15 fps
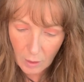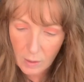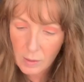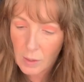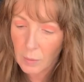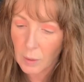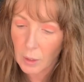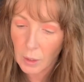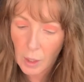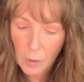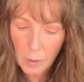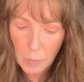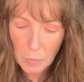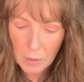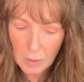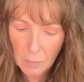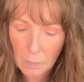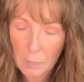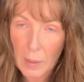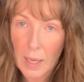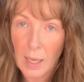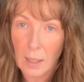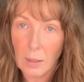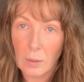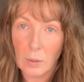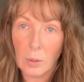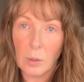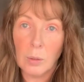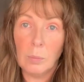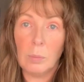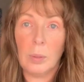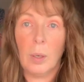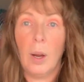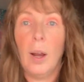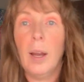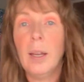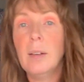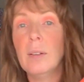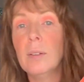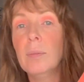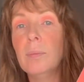So I'm going to go in with the pink called Pride